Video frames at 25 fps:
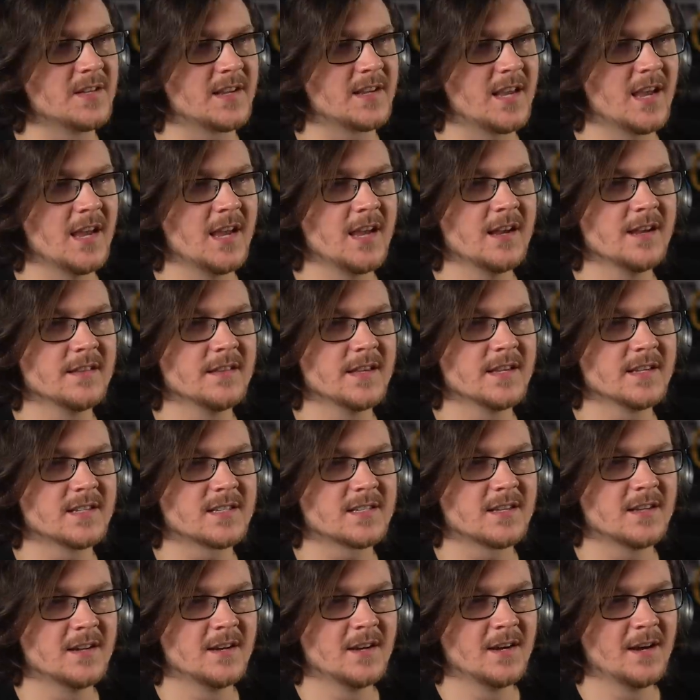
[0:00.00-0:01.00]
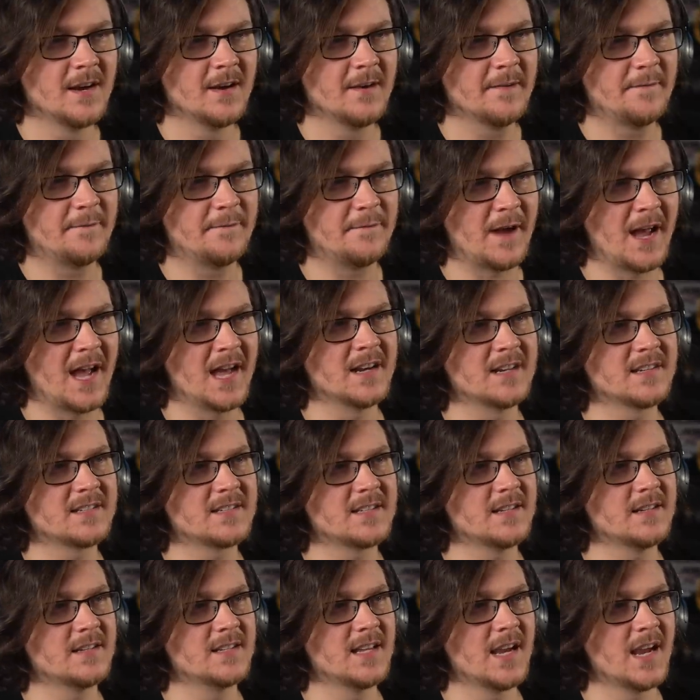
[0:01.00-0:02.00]
the king of this
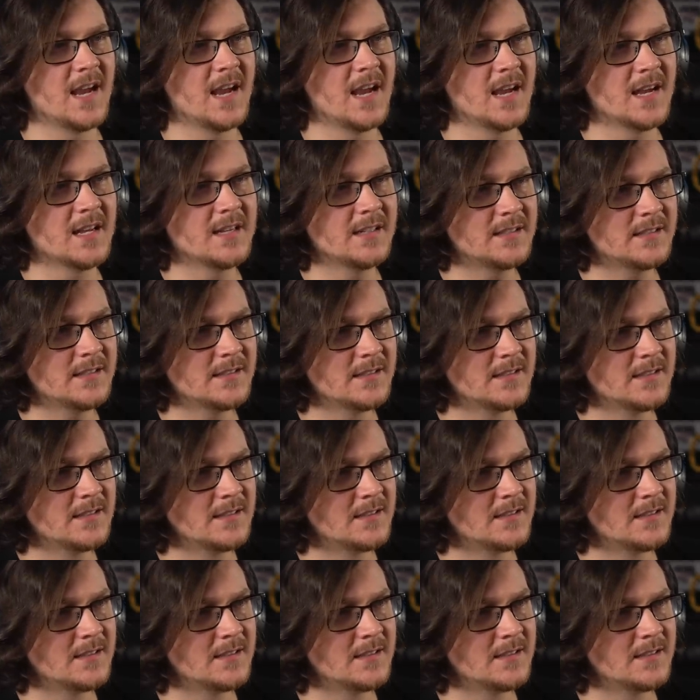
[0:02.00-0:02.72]
fantasy land.